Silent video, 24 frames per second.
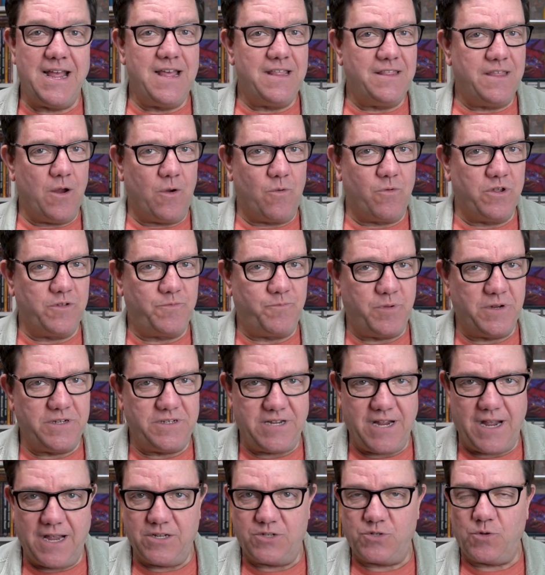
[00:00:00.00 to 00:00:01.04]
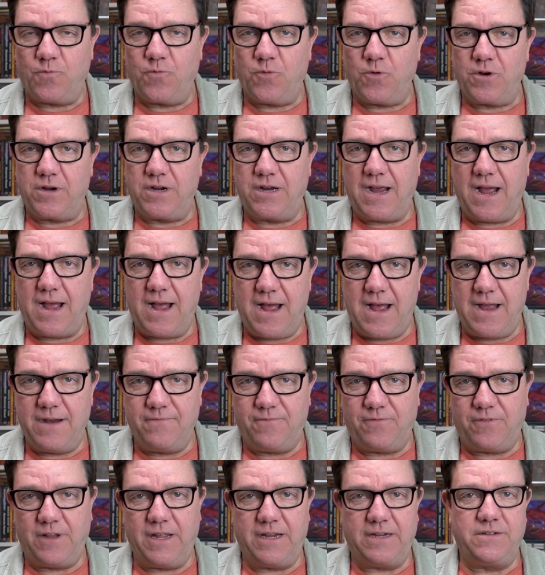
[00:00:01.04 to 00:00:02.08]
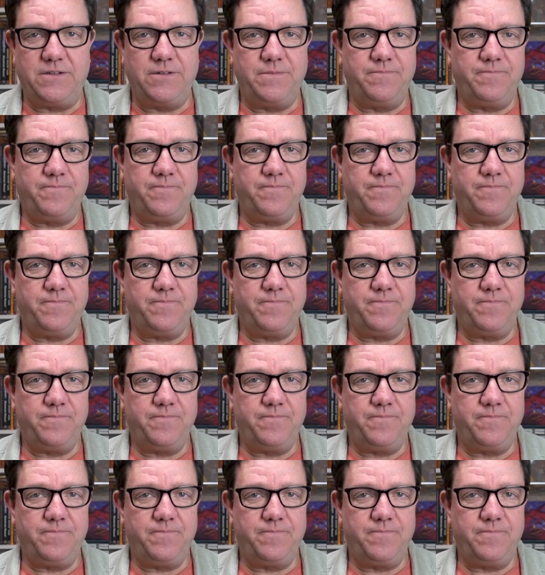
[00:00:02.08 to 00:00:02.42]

there was potential for conflict.